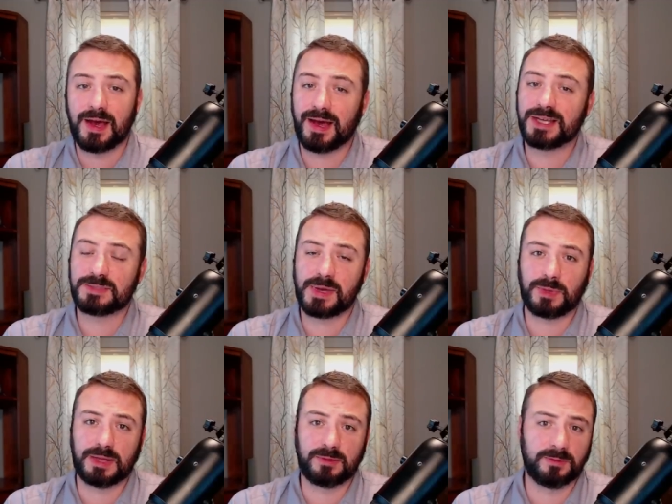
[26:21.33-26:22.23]
I expect
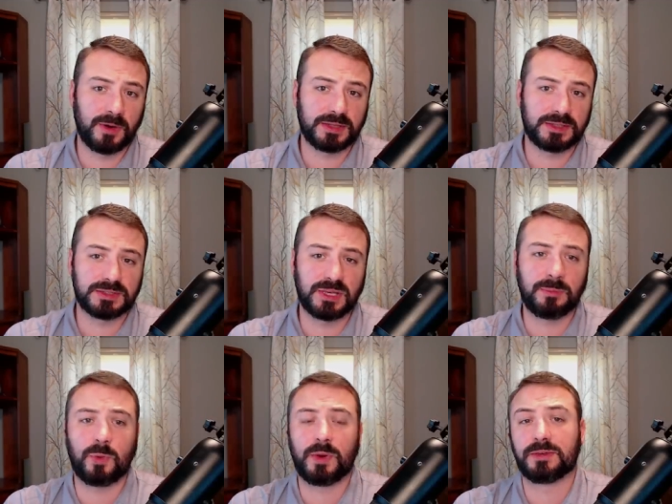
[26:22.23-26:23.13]
we'll have a verdict at
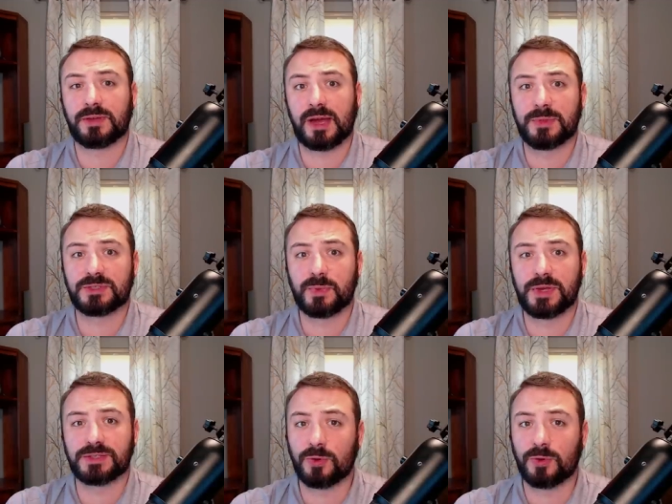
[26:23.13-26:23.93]
some point in time this week,